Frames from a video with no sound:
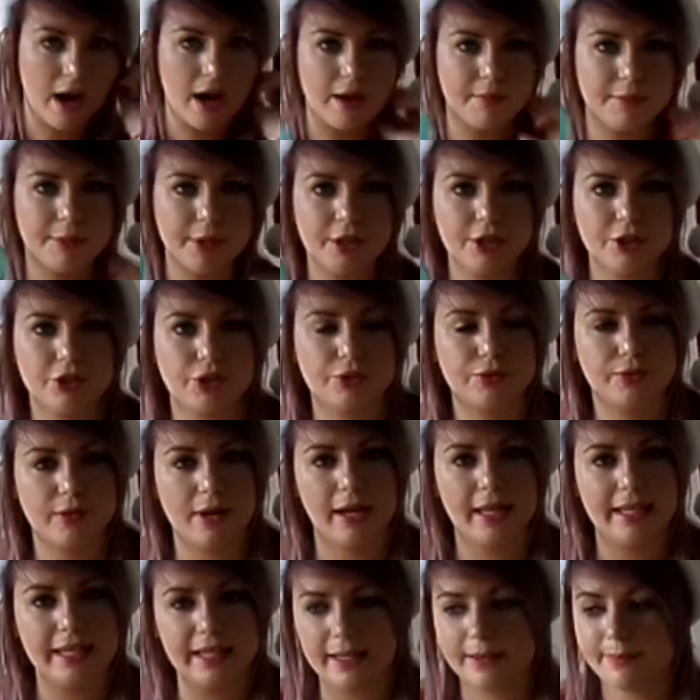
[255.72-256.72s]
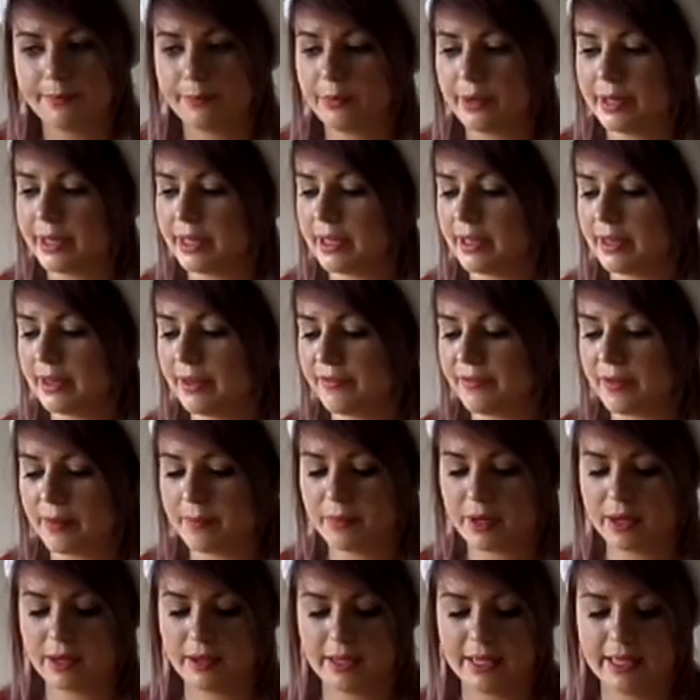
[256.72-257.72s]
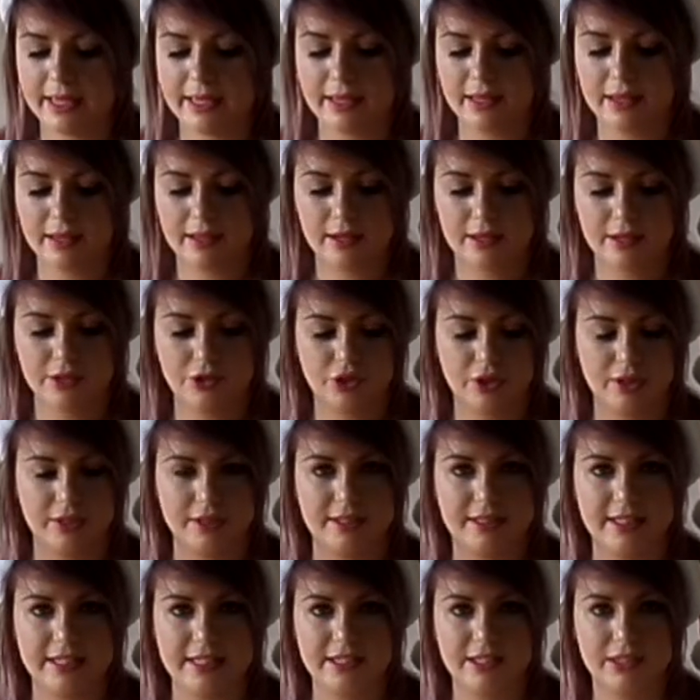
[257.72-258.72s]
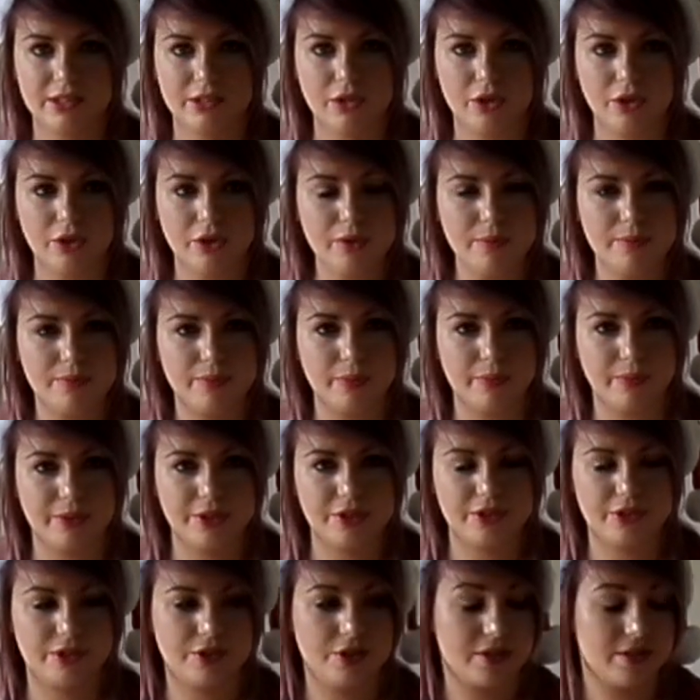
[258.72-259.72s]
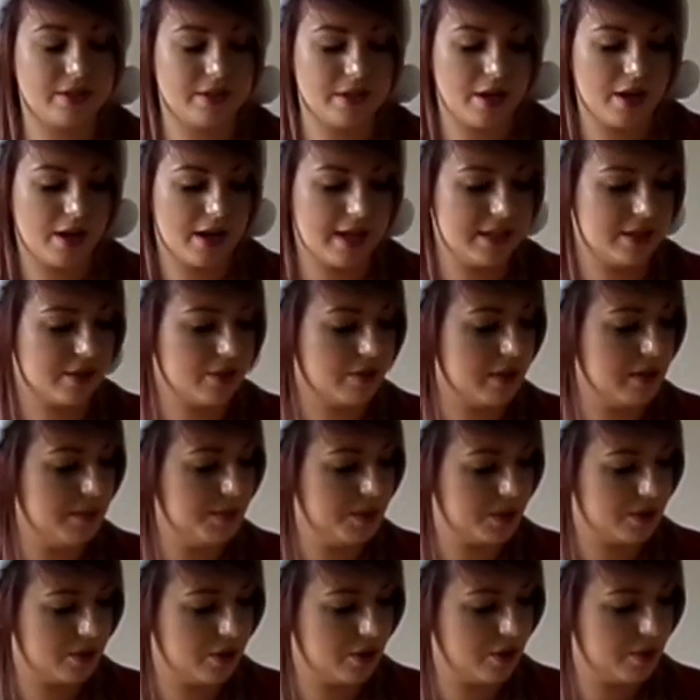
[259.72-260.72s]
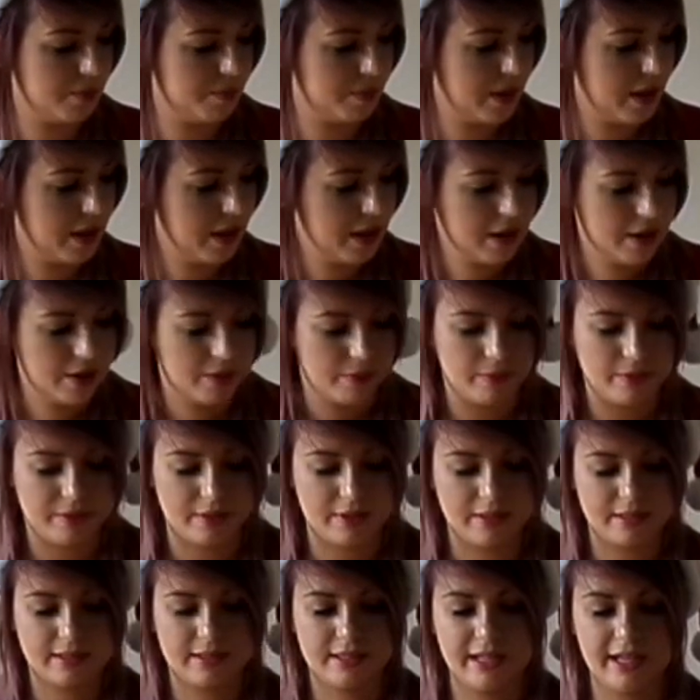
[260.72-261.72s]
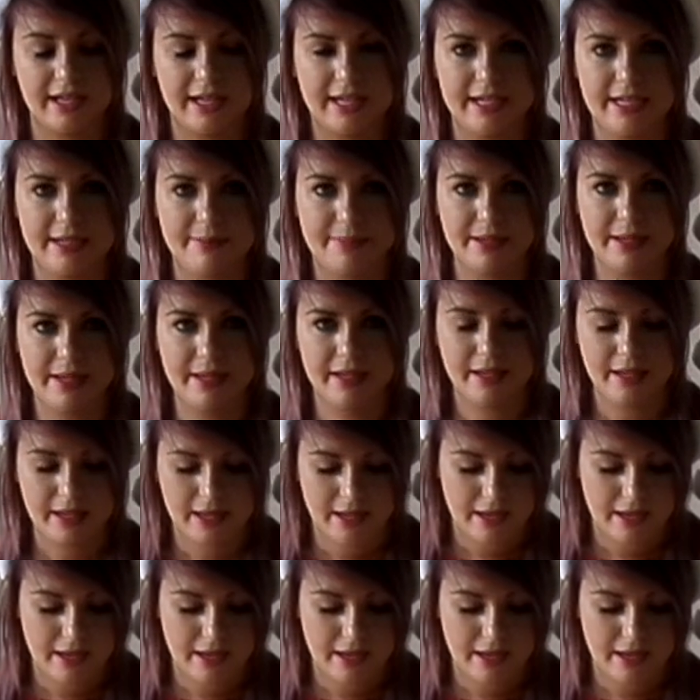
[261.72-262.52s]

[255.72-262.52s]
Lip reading: I'm going to try it with my trusty scoop, which is just an ice cream scoop with the sliding bit.